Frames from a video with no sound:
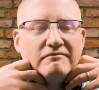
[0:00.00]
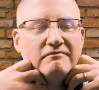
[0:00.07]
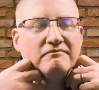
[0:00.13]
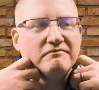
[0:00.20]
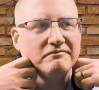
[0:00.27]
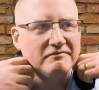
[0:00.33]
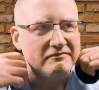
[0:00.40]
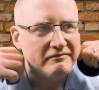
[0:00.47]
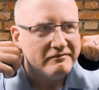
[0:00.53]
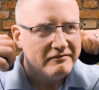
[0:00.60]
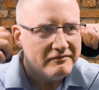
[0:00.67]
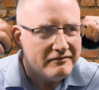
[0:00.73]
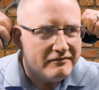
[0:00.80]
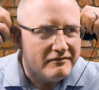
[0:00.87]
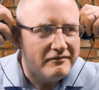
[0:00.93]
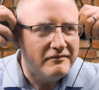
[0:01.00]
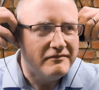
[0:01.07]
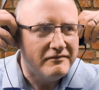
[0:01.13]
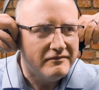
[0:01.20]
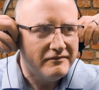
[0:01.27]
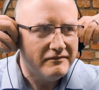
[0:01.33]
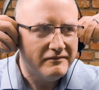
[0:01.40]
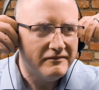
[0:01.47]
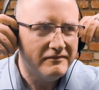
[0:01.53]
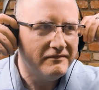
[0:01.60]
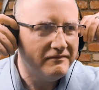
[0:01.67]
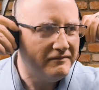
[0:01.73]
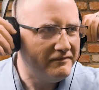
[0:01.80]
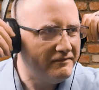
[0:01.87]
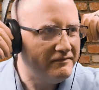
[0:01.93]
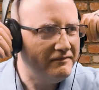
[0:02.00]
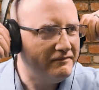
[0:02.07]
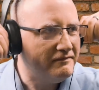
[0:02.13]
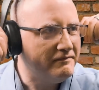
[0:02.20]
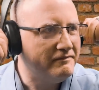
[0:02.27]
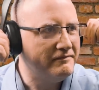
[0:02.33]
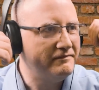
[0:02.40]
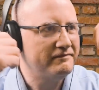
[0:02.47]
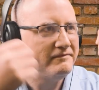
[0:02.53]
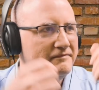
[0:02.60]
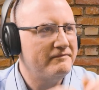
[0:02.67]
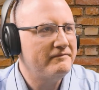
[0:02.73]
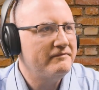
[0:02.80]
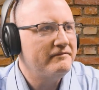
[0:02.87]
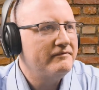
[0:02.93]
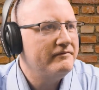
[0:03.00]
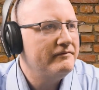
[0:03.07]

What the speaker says: (no one is talking)